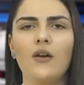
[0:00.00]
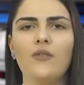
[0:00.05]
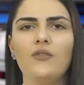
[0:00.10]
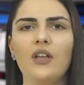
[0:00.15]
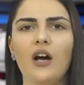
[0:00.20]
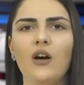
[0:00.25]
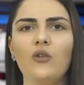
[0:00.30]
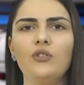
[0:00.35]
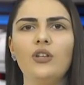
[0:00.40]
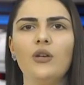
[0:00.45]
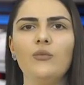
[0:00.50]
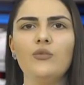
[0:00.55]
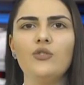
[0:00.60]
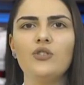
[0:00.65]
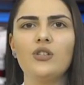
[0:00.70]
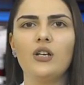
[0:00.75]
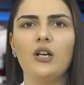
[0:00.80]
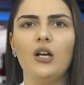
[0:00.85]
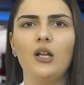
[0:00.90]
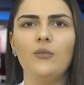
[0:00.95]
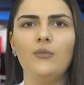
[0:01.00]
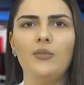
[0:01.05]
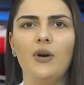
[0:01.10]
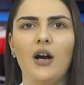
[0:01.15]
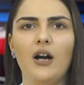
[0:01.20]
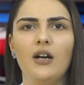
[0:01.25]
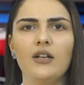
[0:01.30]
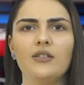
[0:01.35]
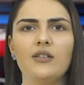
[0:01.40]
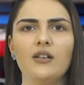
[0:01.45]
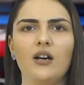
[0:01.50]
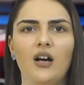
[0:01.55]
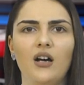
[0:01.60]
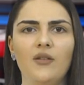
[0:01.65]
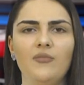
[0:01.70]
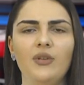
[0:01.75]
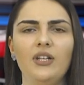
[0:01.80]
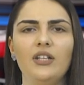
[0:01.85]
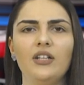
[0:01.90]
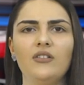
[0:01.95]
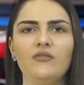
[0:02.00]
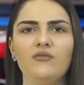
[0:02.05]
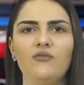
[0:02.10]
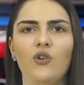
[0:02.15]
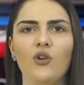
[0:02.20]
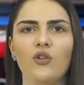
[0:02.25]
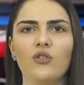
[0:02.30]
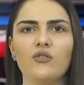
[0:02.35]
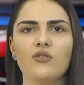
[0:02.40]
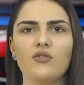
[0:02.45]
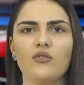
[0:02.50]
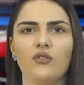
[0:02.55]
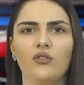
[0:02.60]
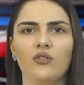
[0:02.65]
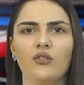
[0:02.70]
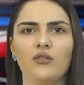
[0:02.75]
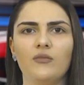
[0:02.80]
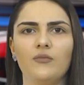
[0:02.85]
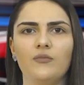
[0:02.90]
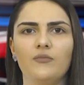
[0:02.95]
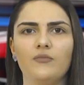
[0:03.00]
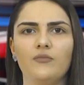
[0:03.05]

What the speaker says: Now the musical part, Armenian folk song.